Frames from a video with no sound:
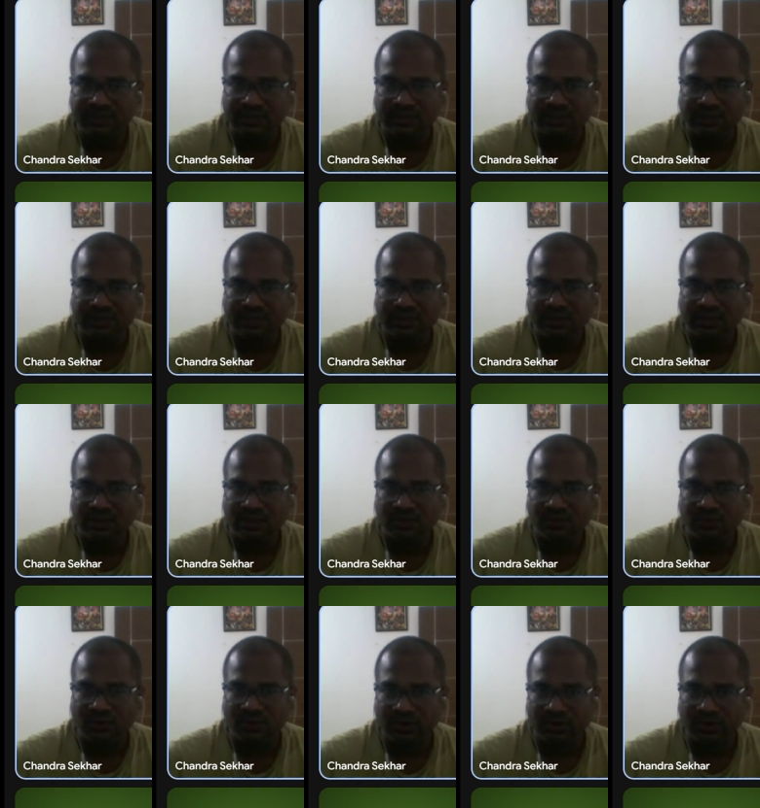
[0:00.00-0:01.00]
here.
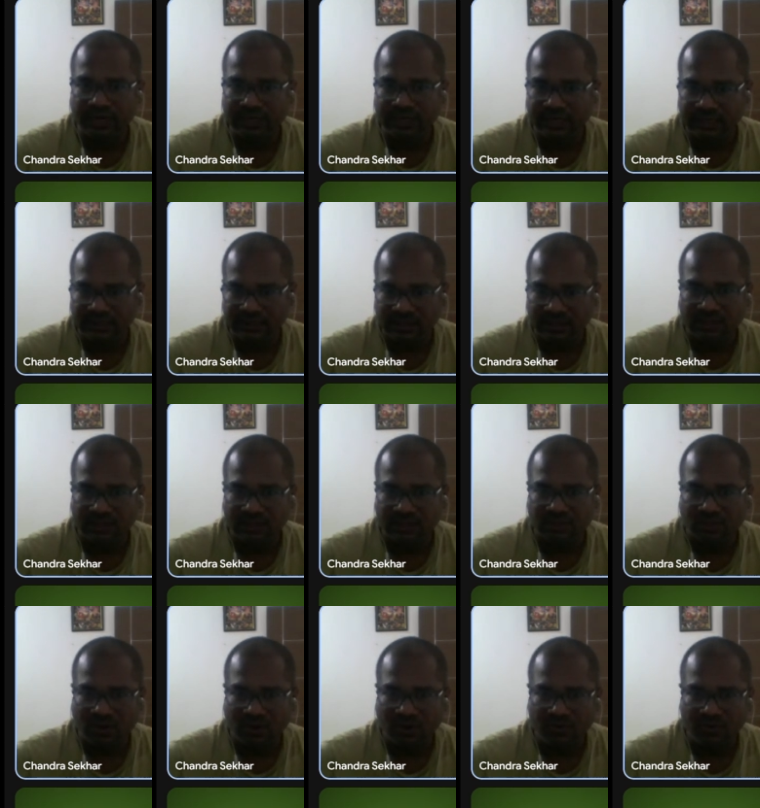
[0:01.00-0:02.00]
You are rotating.
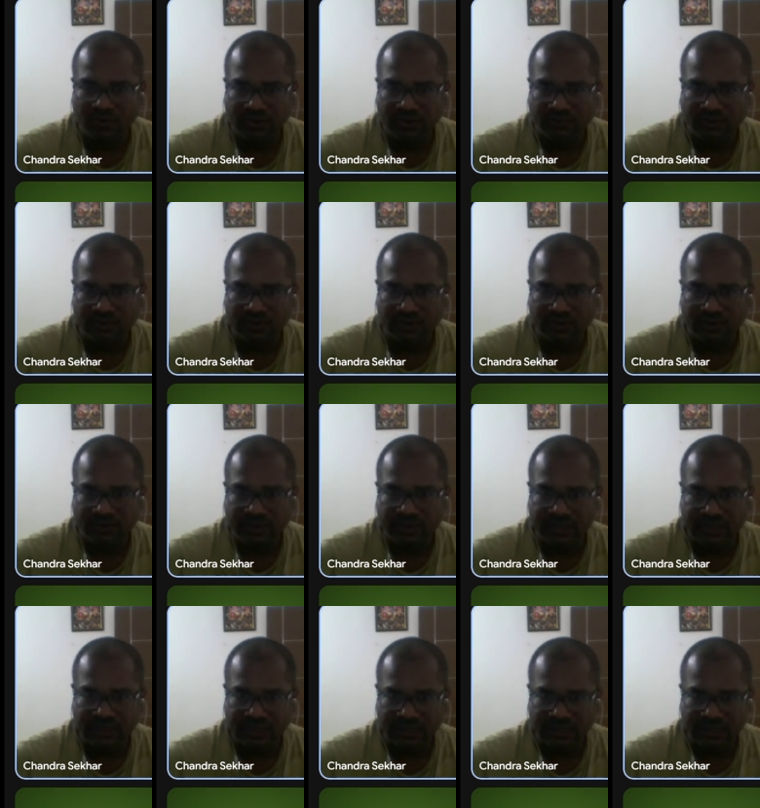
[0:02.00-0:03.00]
So how you what you are
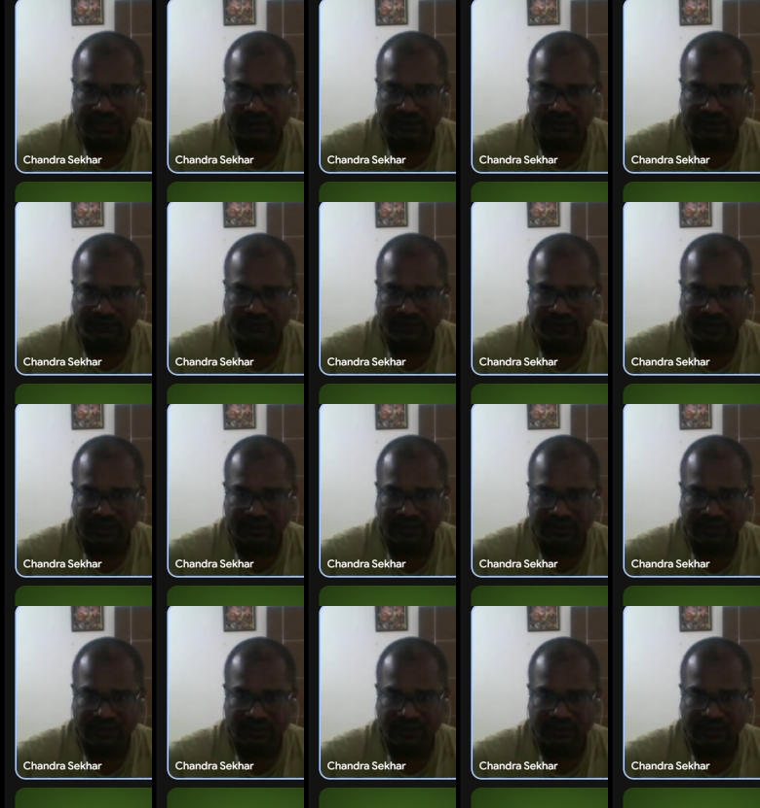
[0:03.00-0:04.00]
doing here? Somewhere
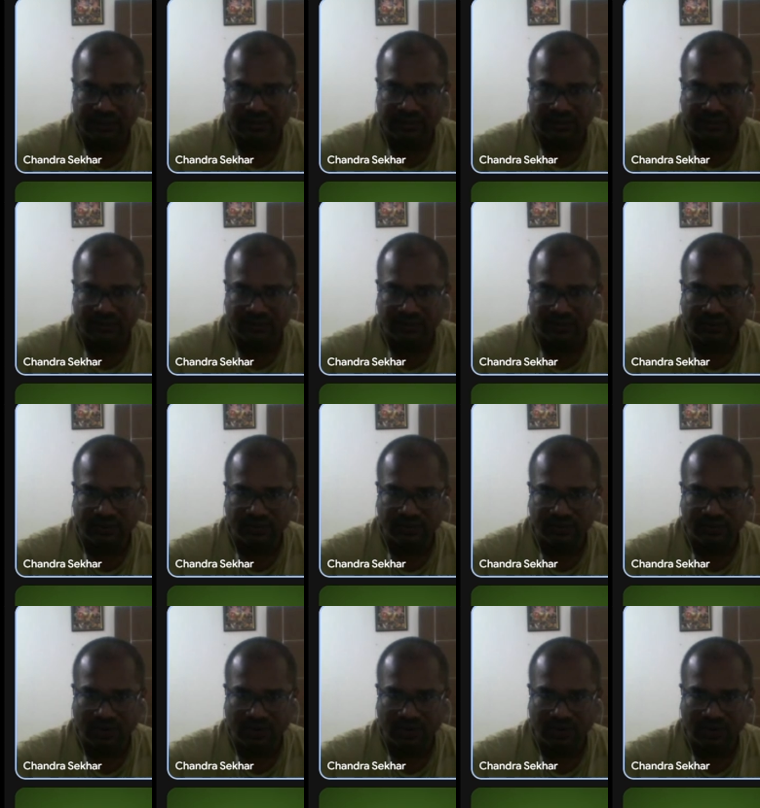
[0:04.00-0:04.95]
you